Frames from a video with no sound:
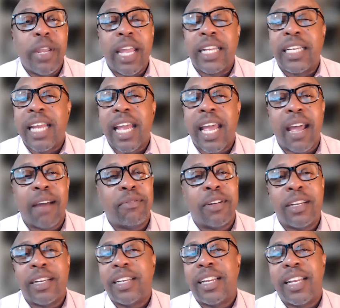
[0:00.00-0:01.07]
we get to
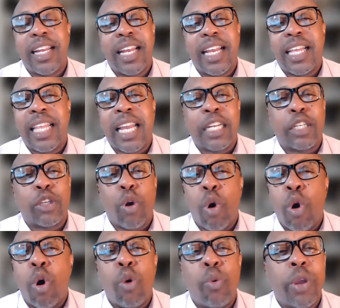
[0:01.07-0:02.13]
heaven, that's
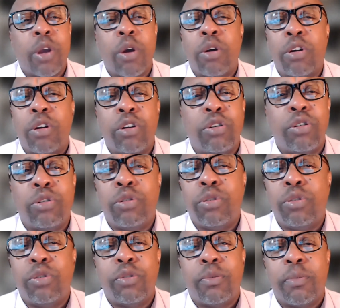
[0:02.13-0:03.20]
all we're going to
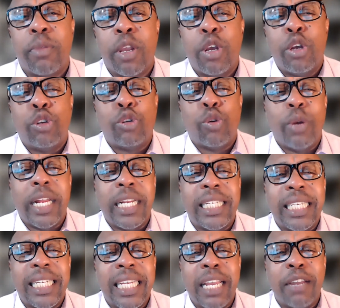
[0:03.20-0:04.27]
do. So
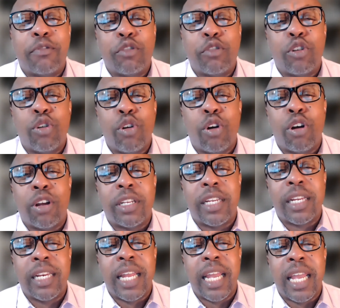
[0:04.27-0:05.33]
let's give to God
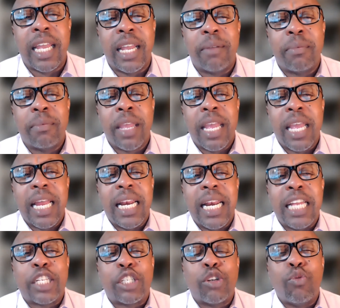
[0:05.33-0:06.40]
today.
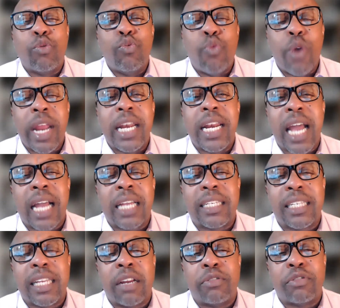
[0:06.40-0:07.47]
Let's surrender
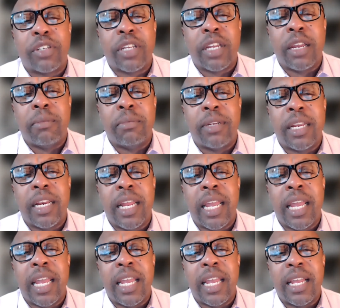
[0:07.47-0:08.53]
ourselves to Him
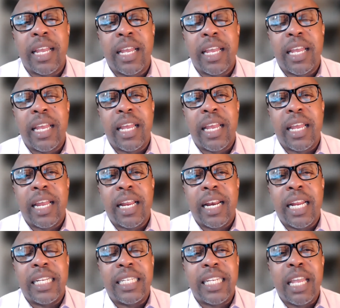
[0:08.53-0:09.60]

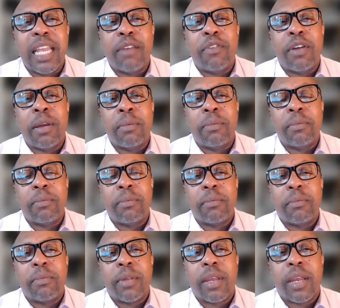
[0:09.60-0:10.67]
today. Let's give
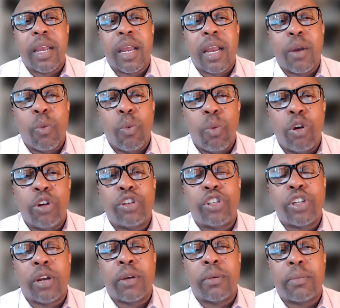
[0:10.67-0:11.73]
Him
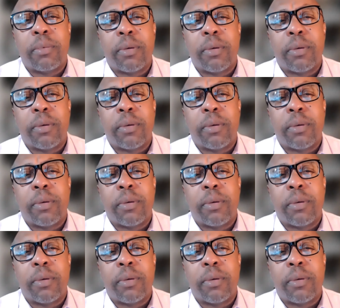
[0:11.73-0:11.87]
worship.